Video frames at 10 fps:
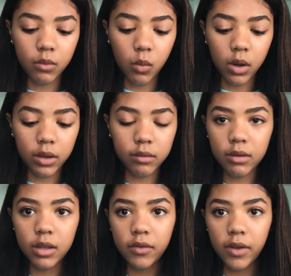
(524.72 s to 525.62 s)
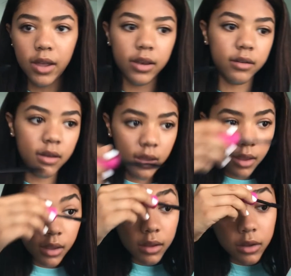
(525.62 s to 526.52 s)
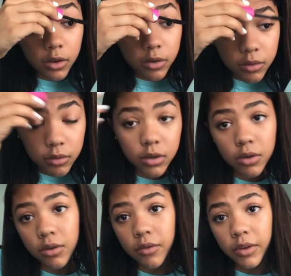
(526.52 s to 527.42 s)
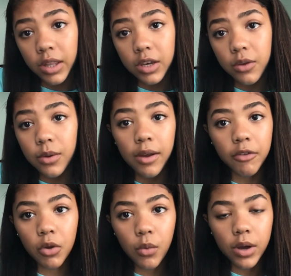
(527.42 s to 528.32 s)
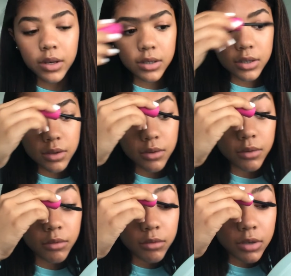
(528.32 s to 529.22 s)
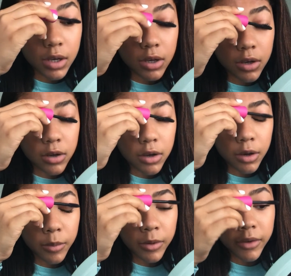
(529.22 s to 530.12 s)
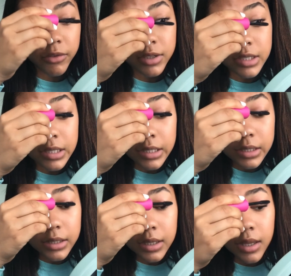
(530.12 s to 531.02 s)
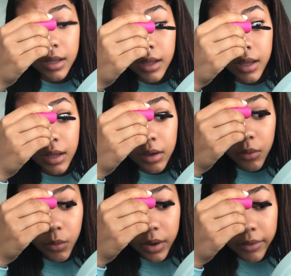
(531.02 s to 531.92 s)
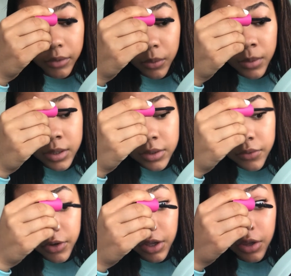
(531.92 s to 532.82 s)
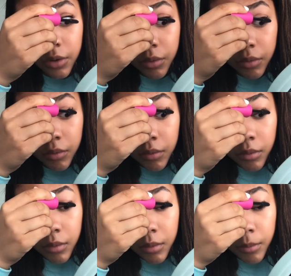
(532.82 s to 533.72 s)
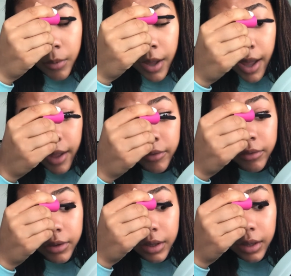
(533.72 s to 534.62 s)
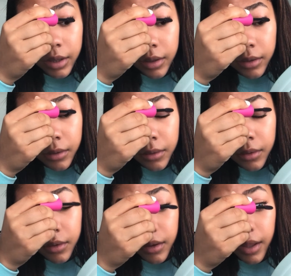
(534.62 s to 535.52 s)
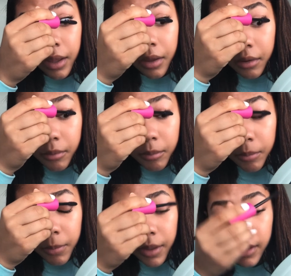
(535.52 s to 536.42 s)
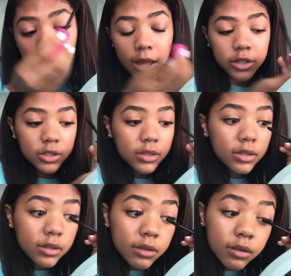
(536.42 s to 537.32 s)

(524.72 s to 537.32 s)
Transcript: one, that's fine. You can really do whatever you want to change it to your preferences and whatever works for you, but I really like big lashes.